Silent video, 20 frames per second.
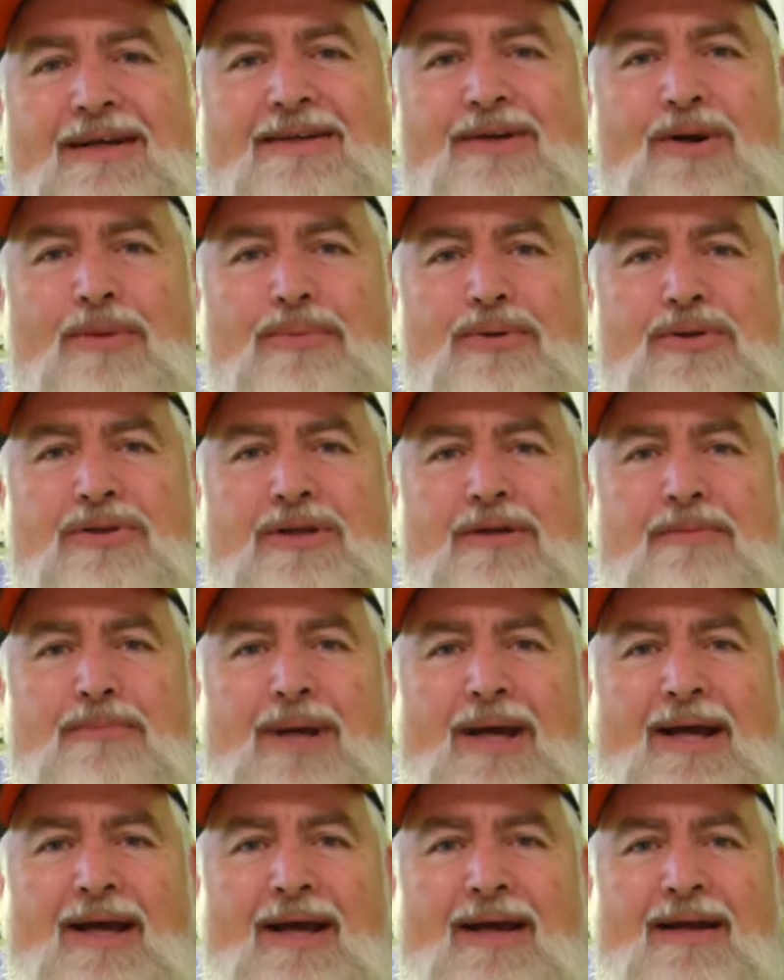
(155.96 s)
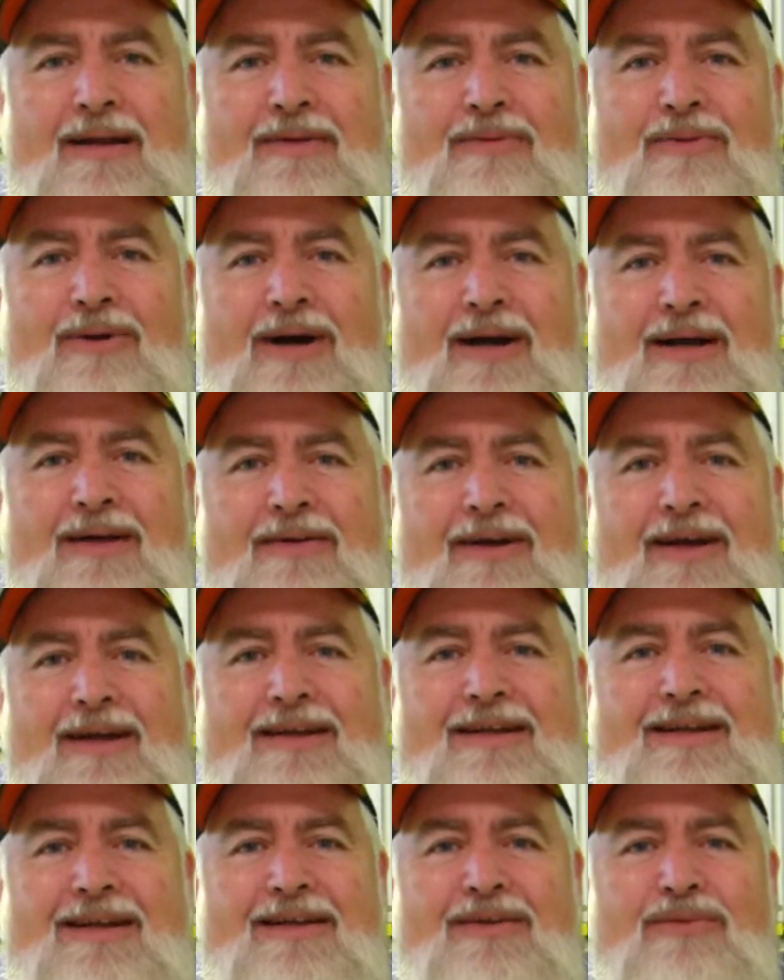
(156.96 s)
So I pushed it back out of the way and I
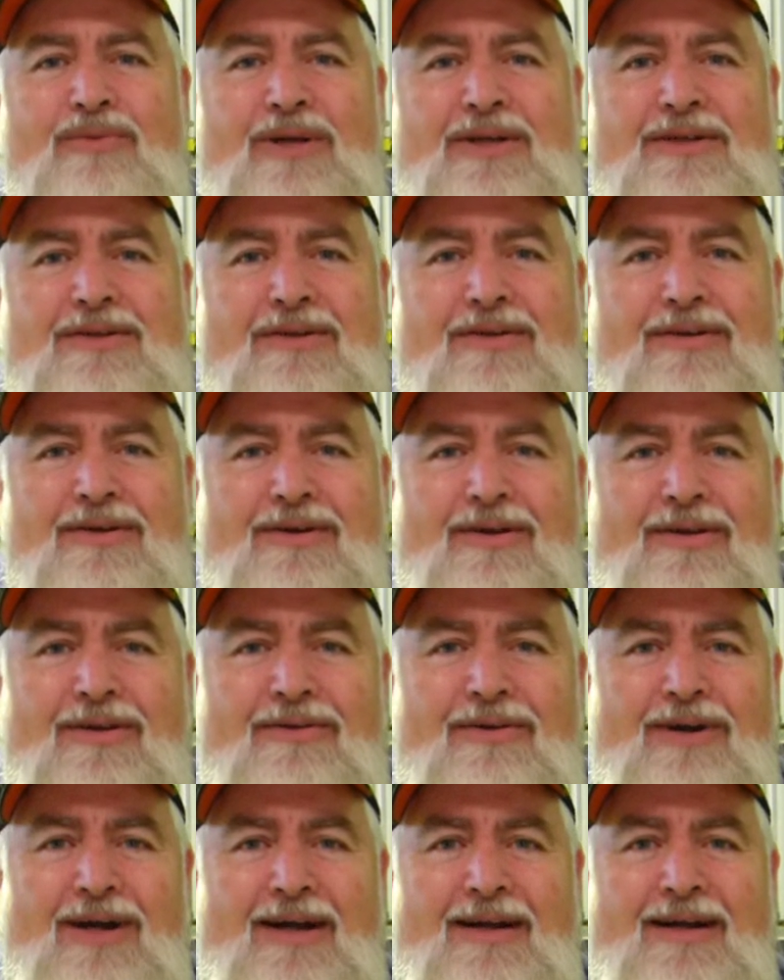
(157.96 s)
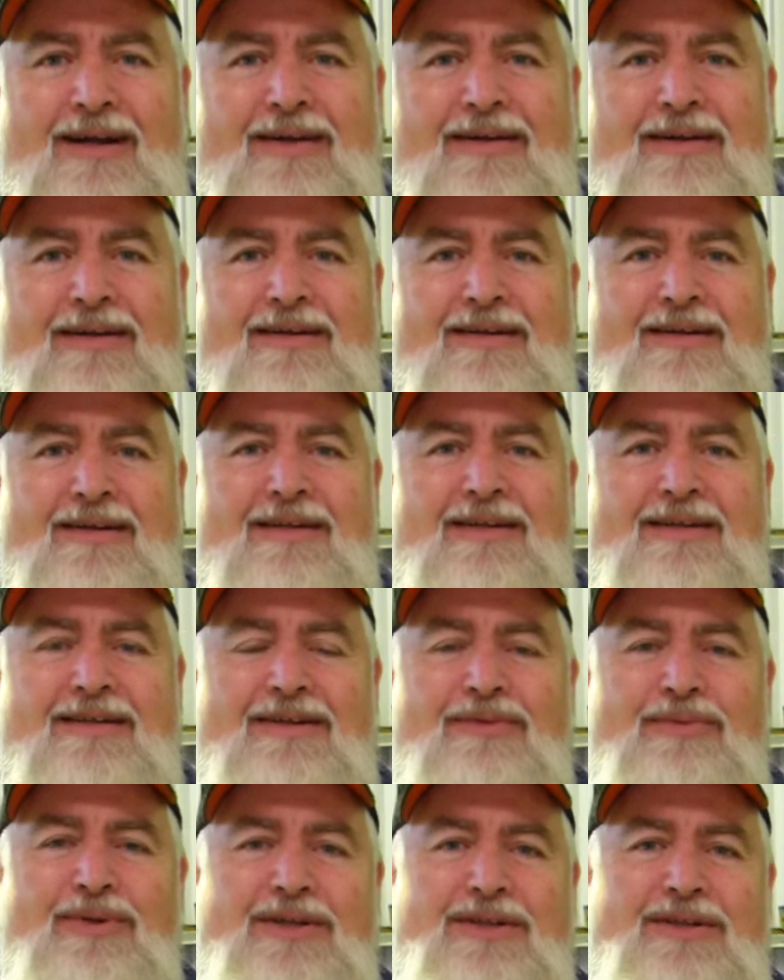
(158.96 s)
had to get the winch on the Colorado
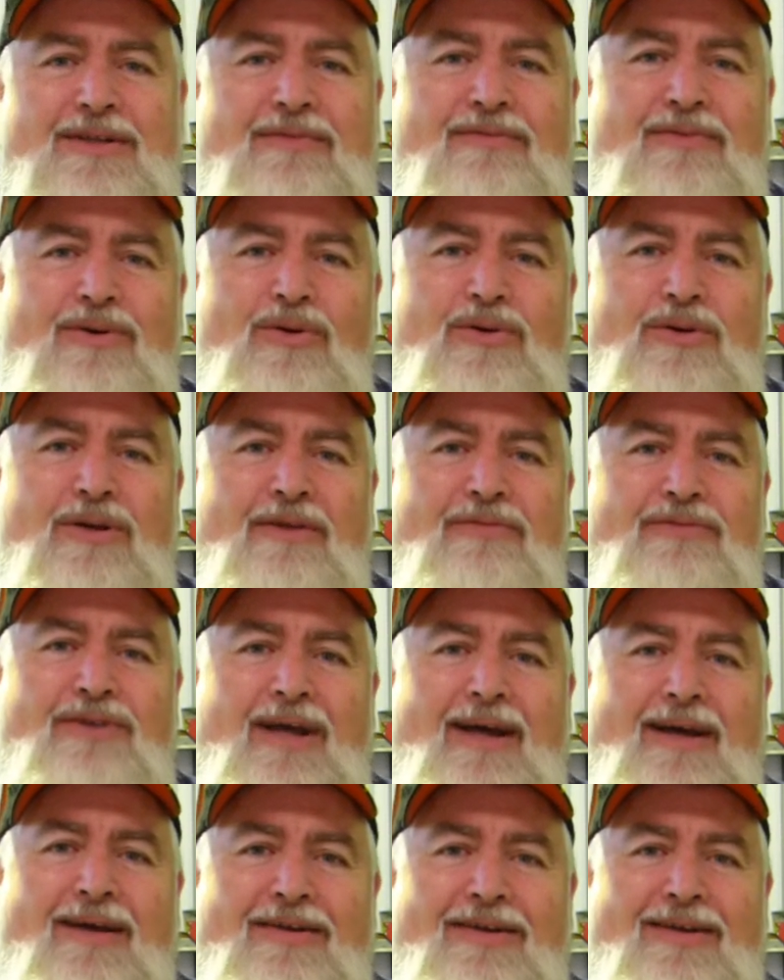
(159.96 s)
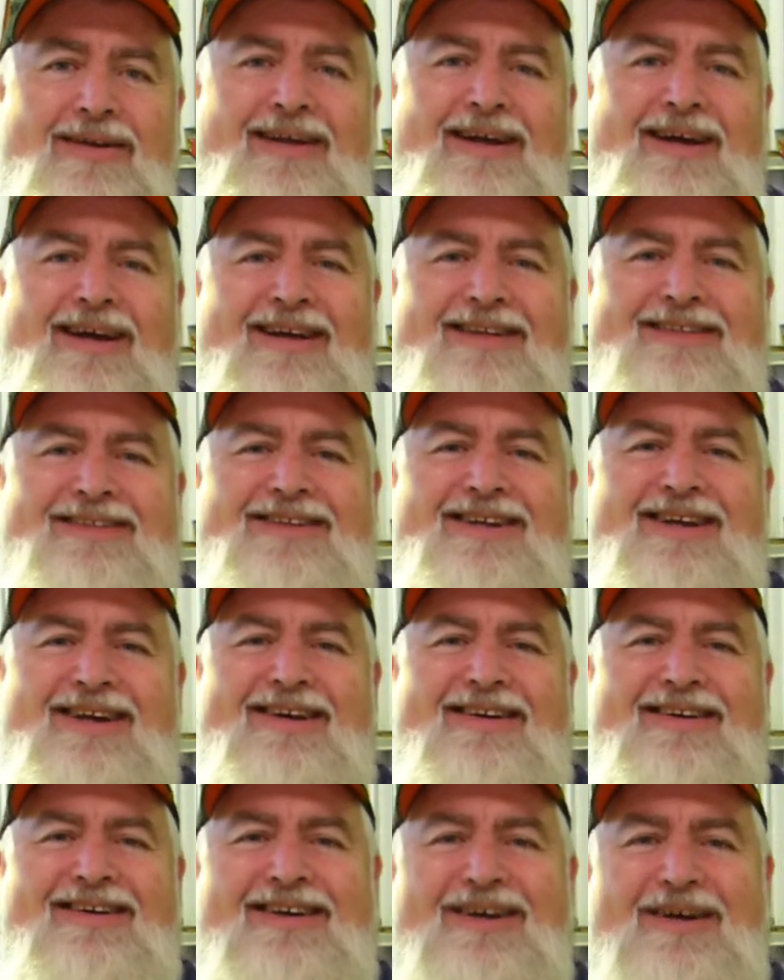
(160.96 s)
to winch the forklift out.
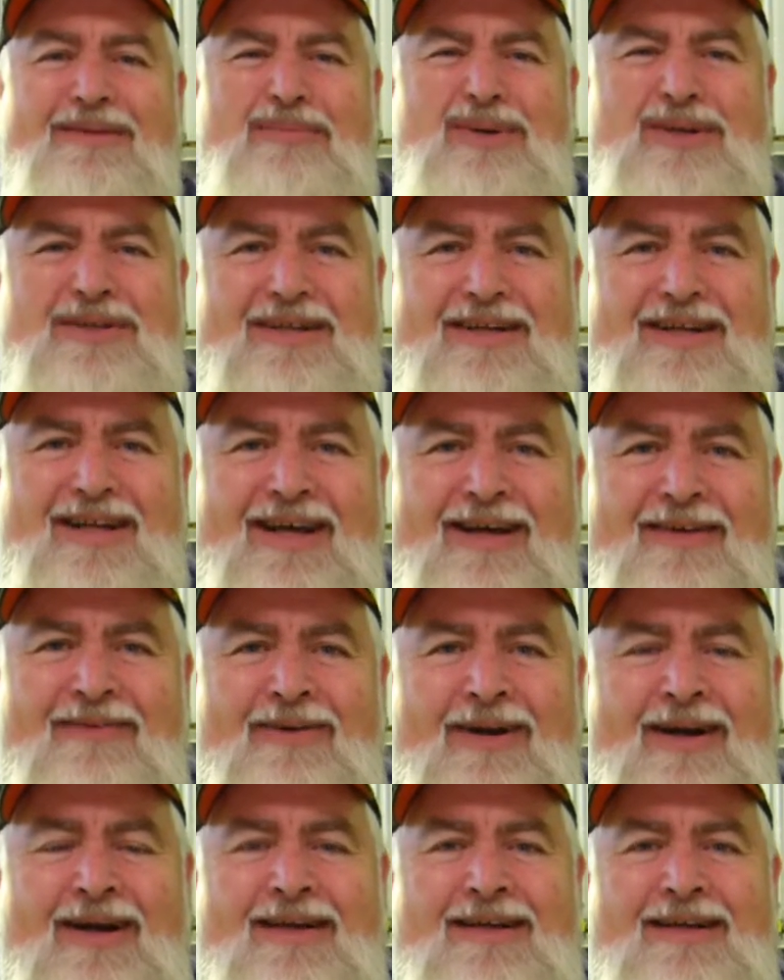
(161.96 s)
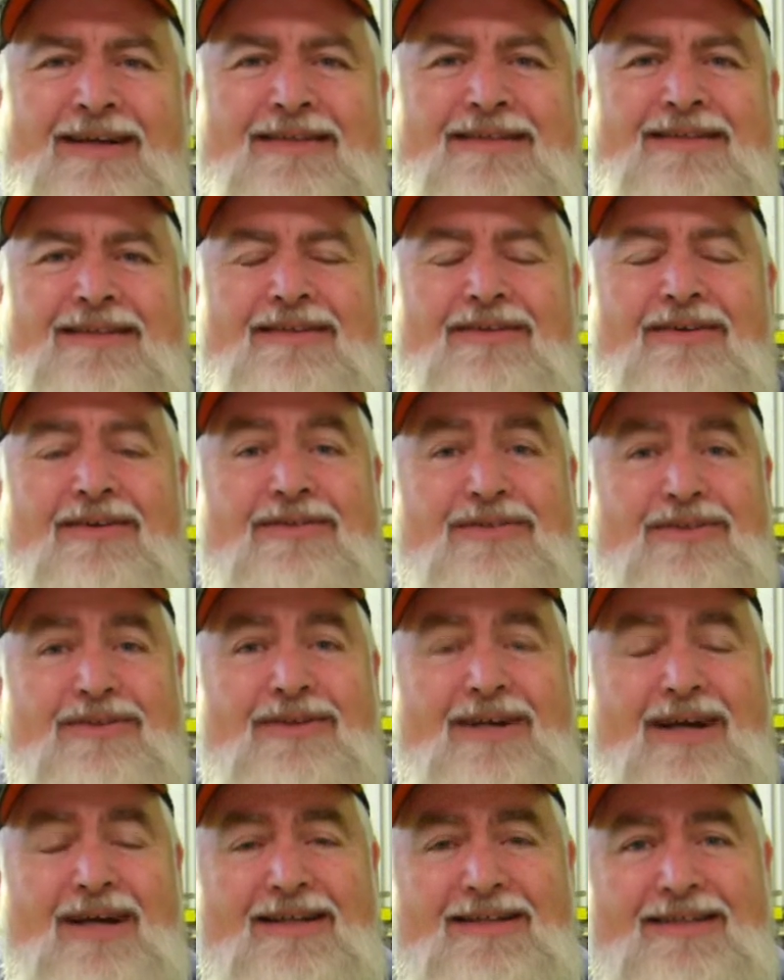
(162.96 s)
So pissing down rain
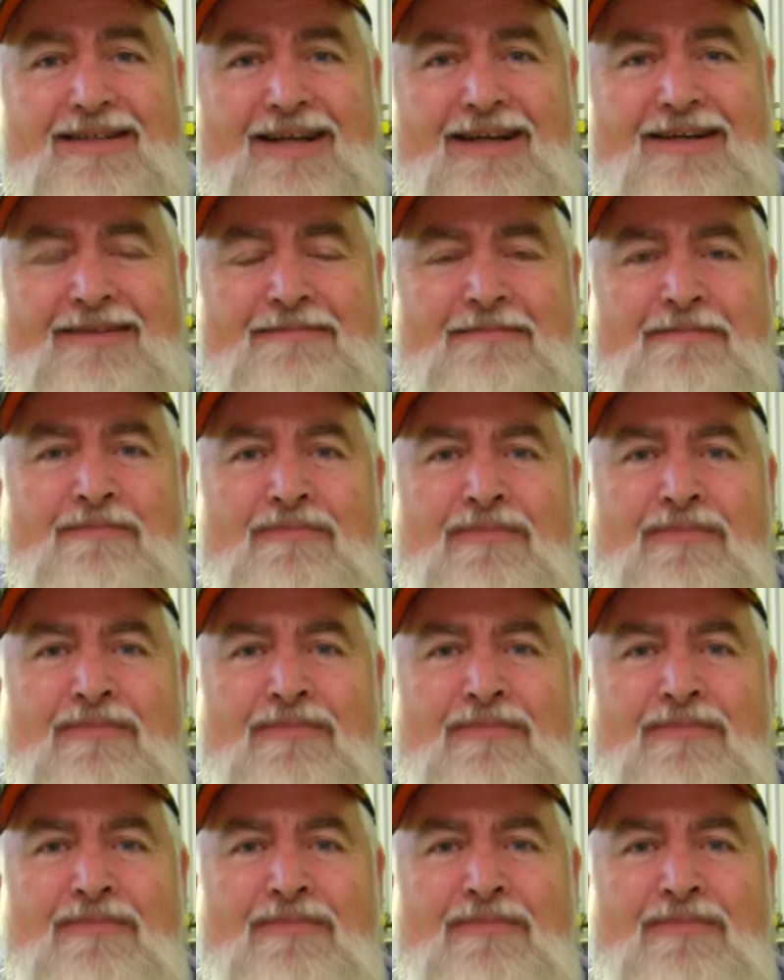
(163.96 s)
2 days ago.